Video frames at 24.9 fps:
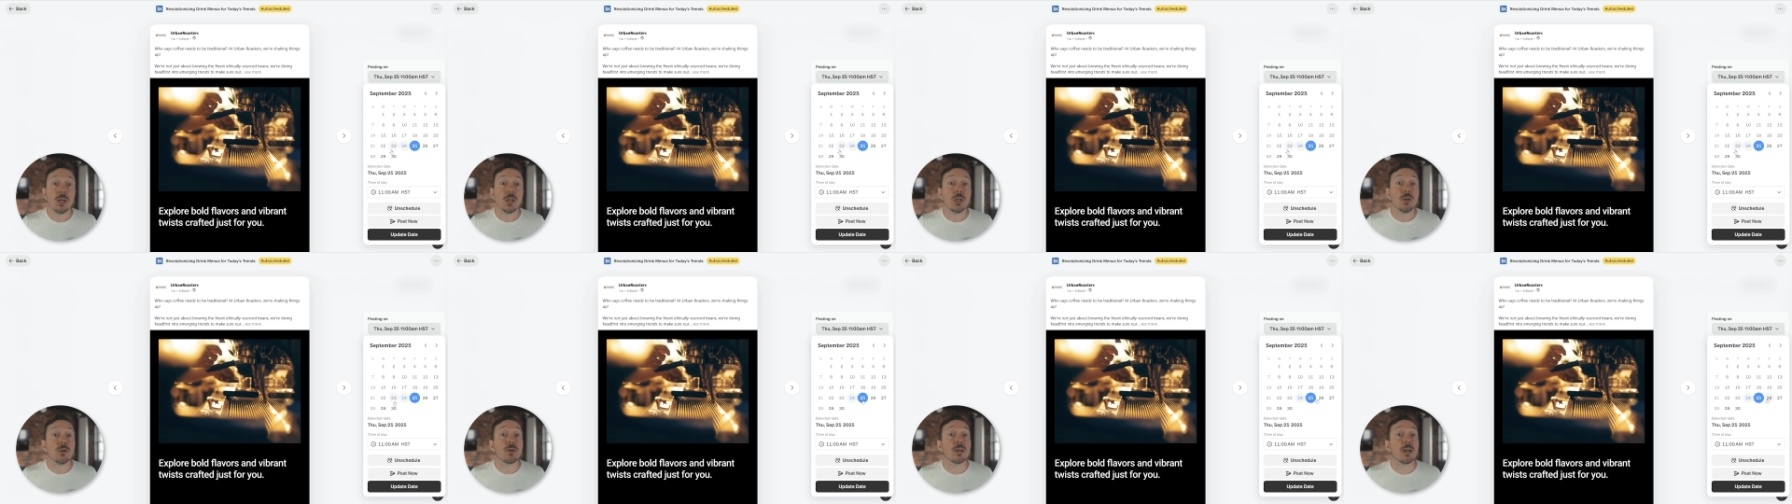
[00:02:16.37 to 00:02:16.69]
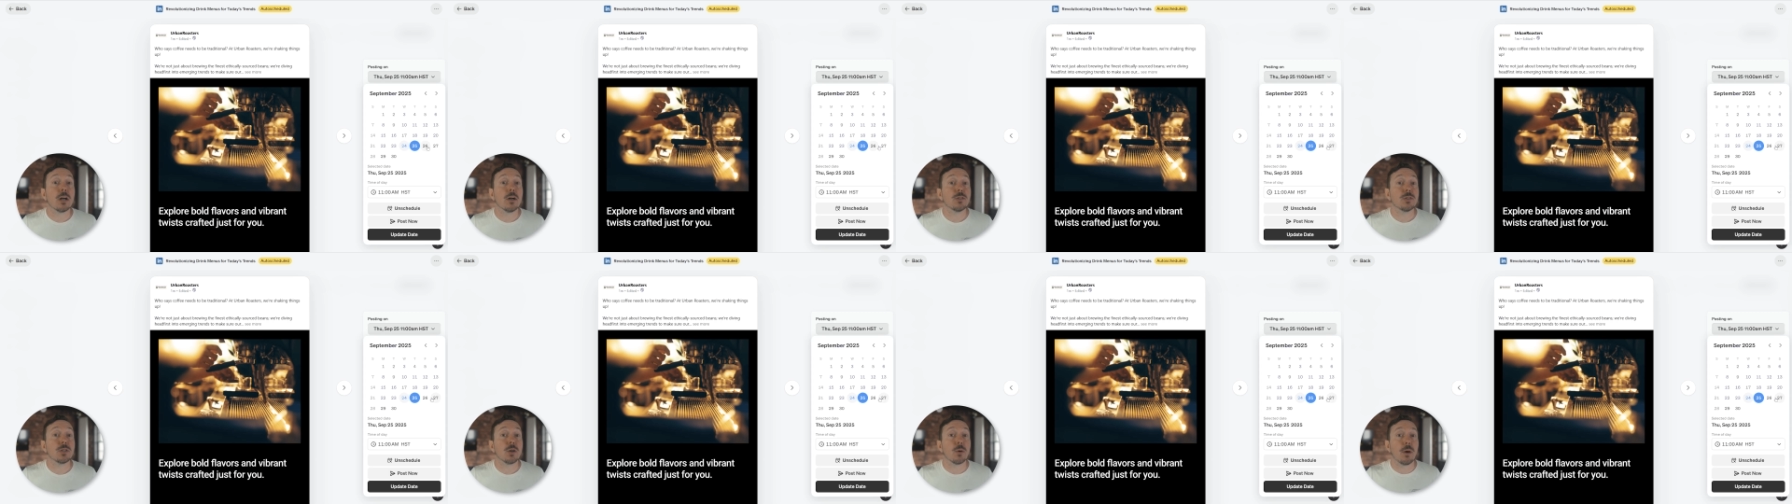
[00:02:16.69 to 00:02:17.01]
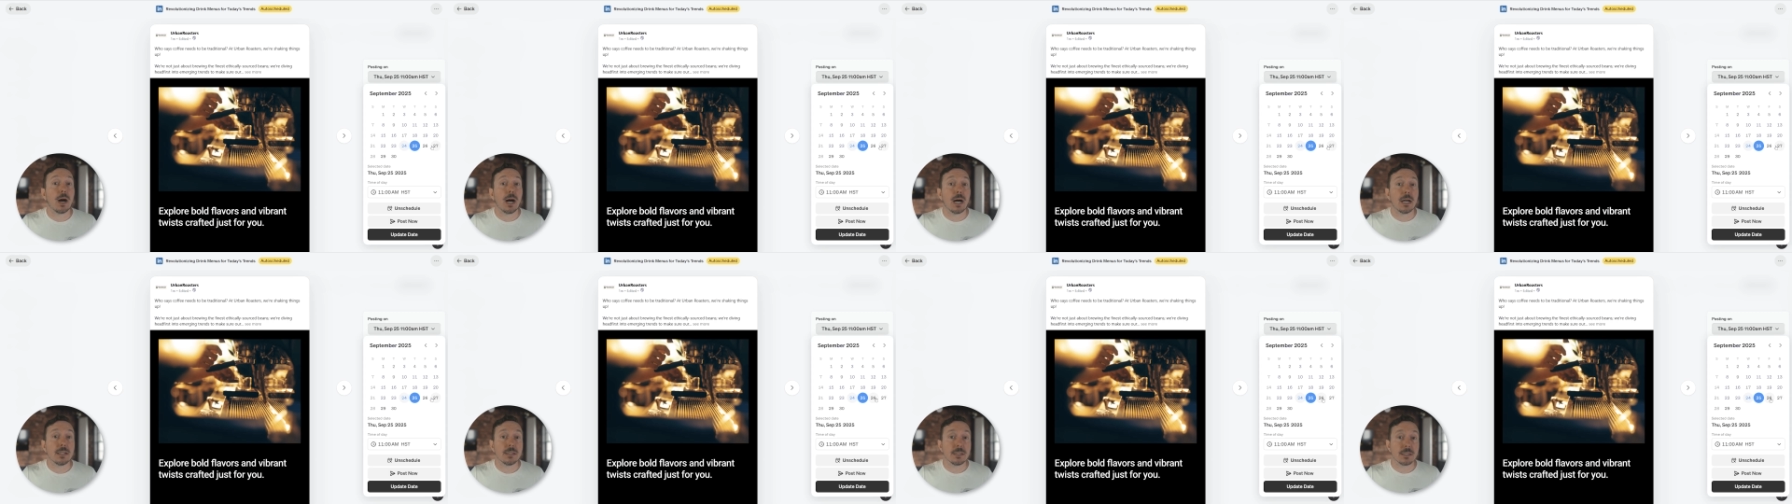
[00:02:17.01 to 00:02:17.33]
You can
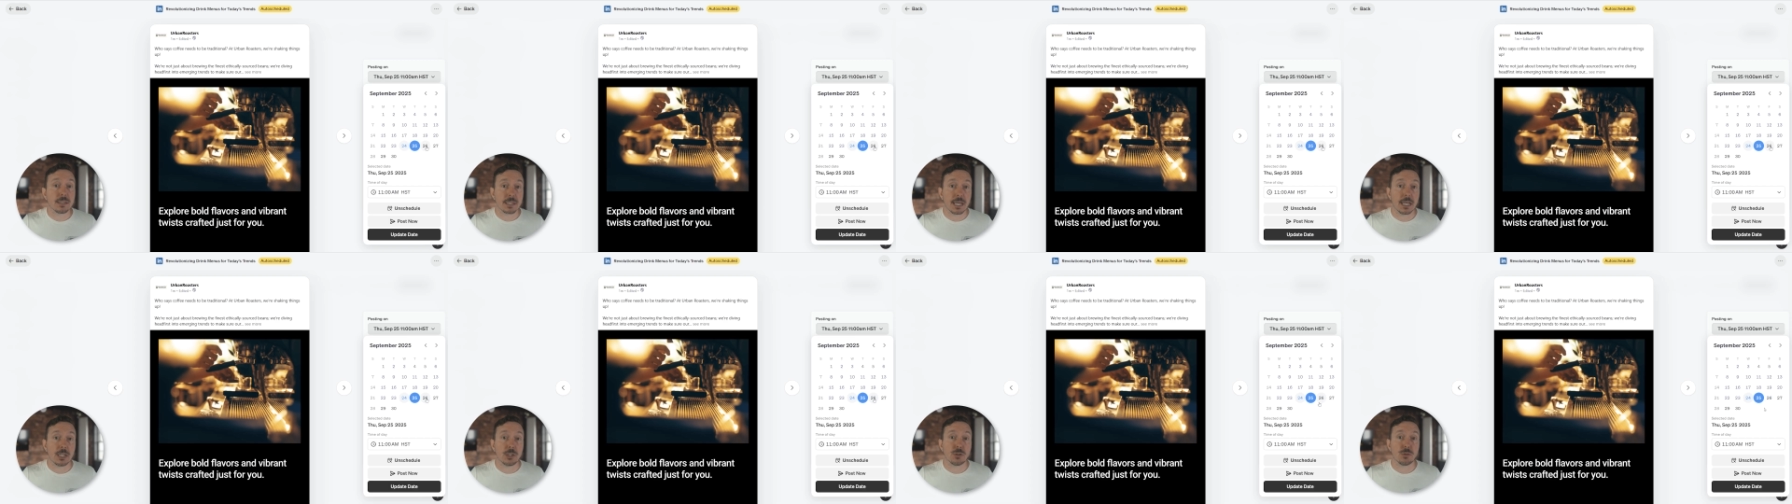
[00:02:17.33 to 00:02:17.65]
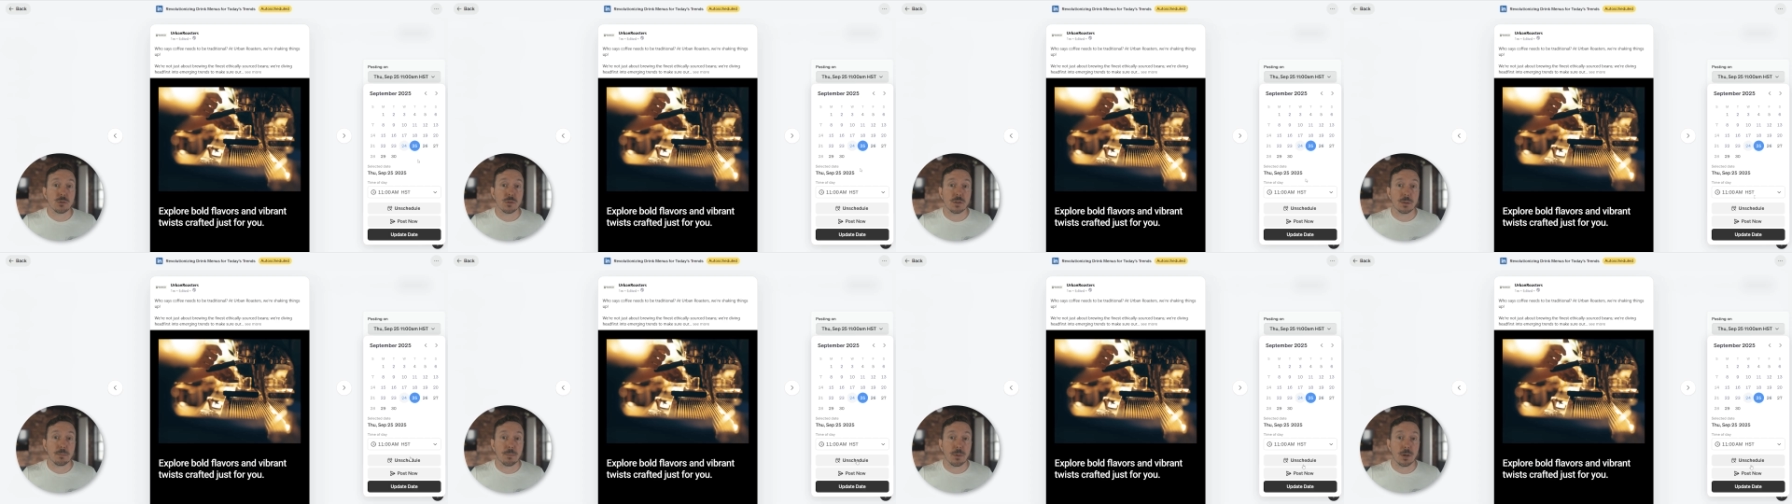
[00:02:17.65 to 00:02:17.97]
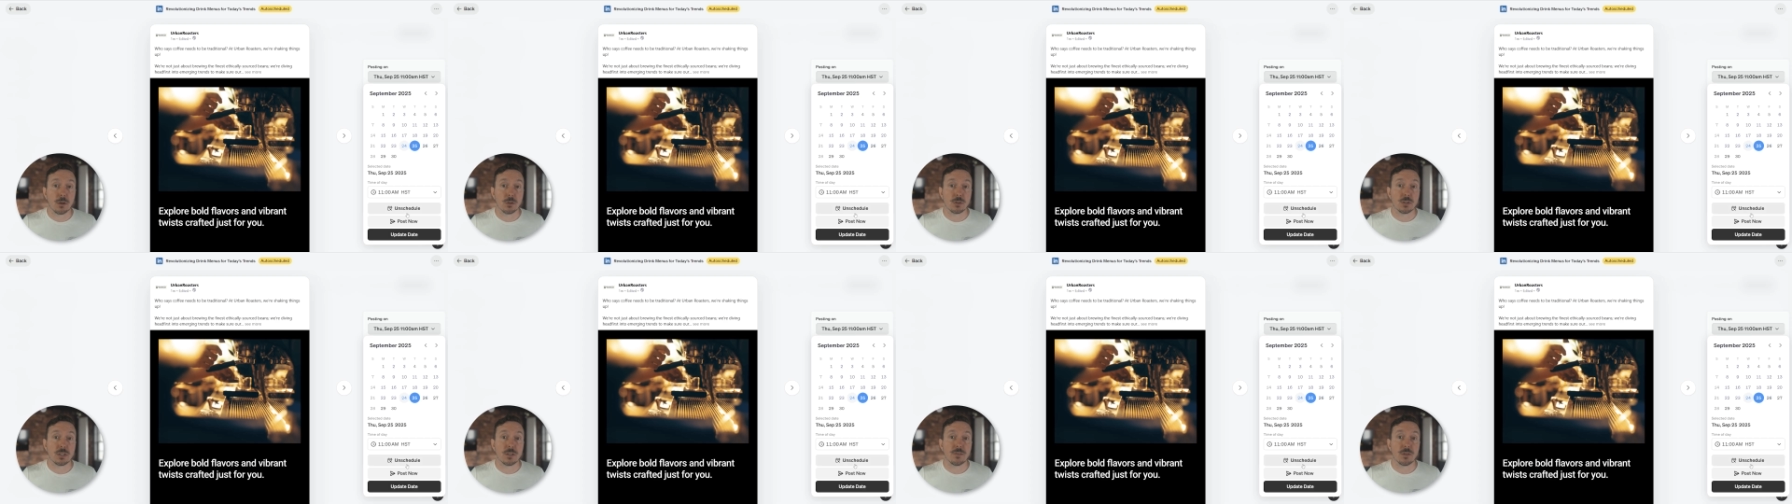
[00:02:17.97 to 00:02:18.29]
also unschedule the
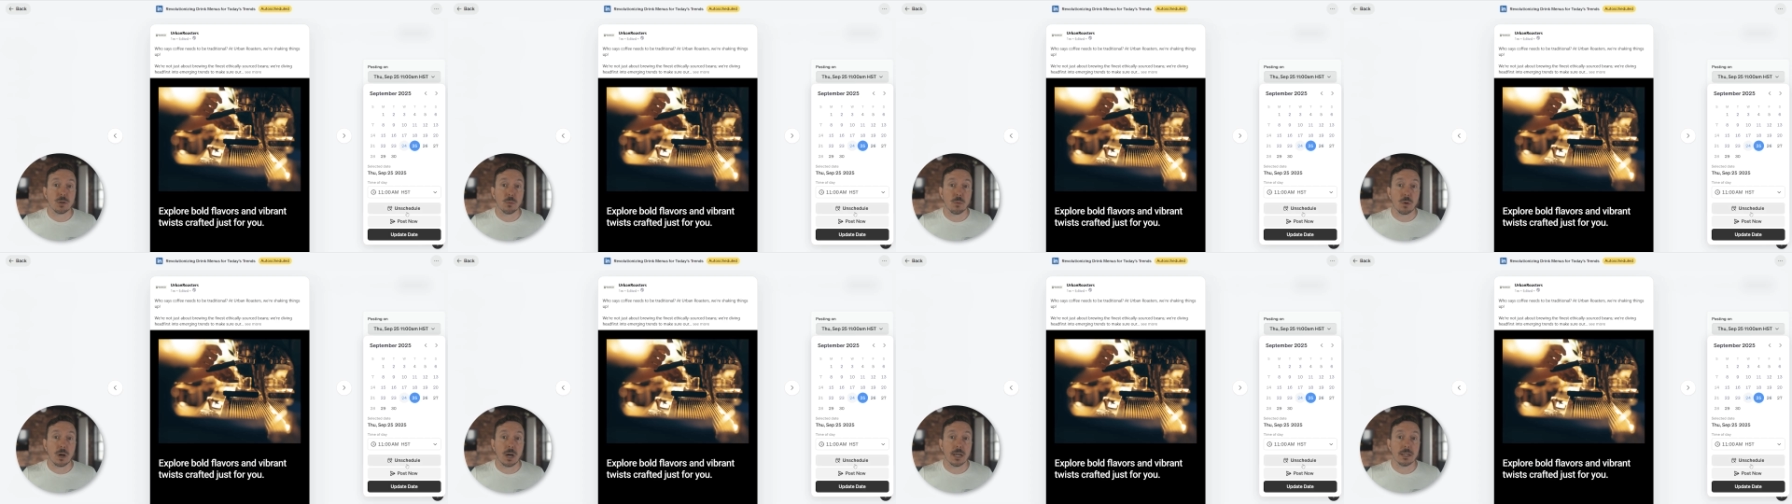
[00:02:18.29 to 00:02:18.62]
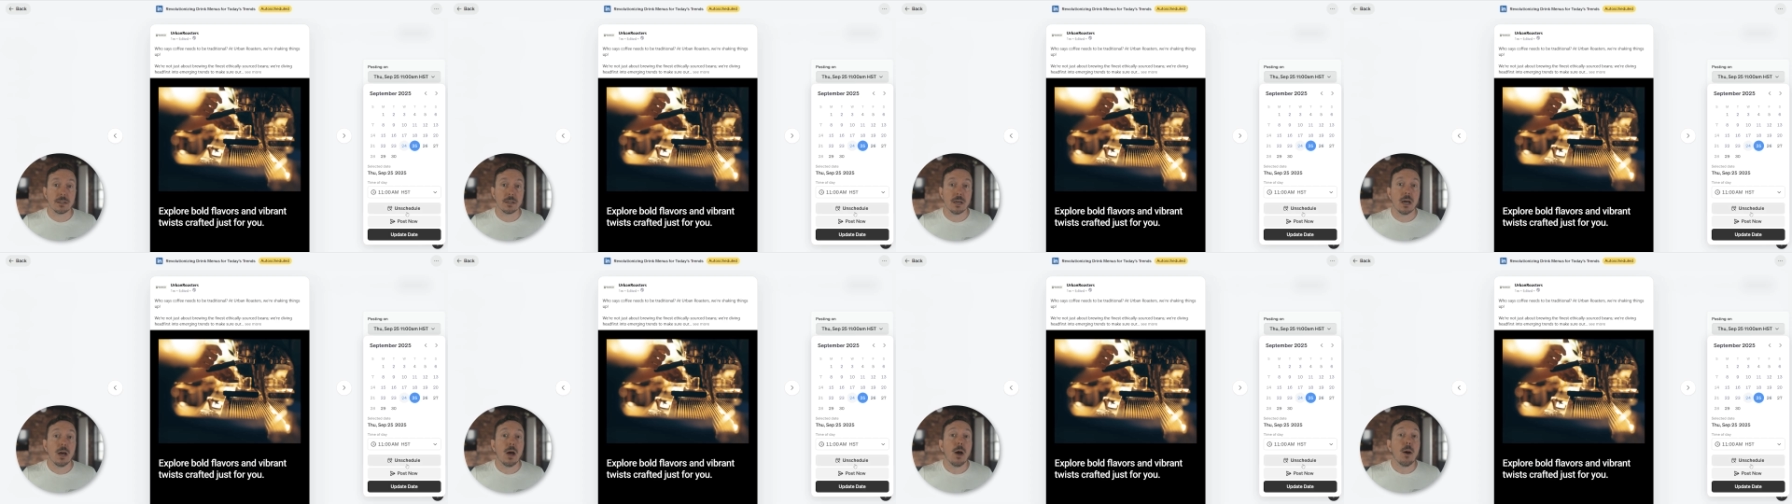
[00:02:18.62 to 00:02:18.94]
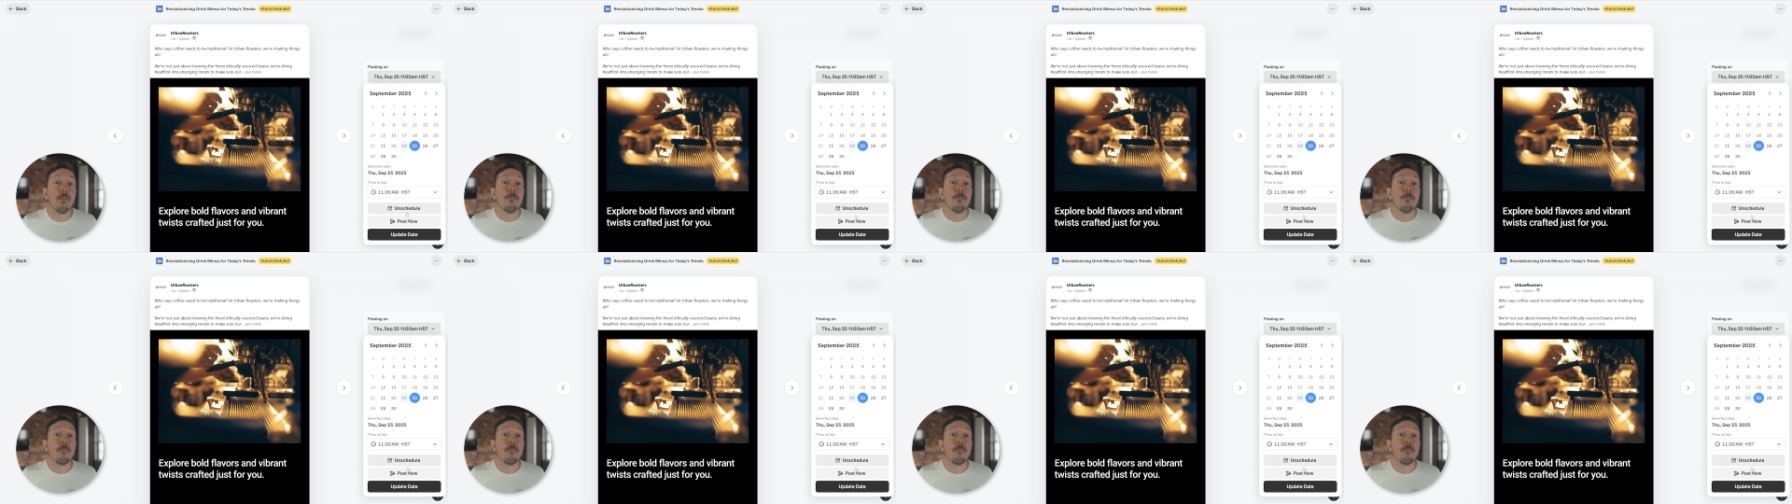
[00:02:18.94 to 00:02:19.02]
post if you want,